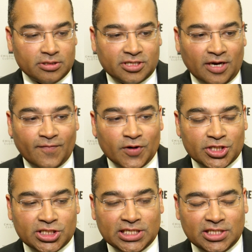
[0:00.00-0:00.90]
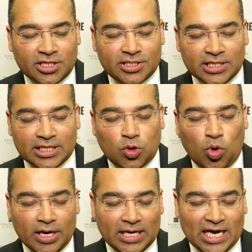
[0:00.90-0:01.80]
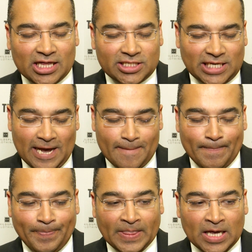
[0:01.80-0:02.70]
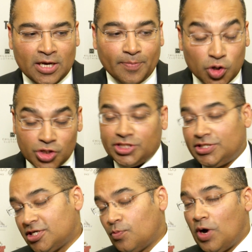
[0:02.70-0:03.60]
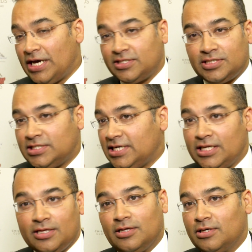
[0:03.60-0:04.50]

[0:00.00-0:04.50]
diversity doesn't quite get the same push in some ways as it did in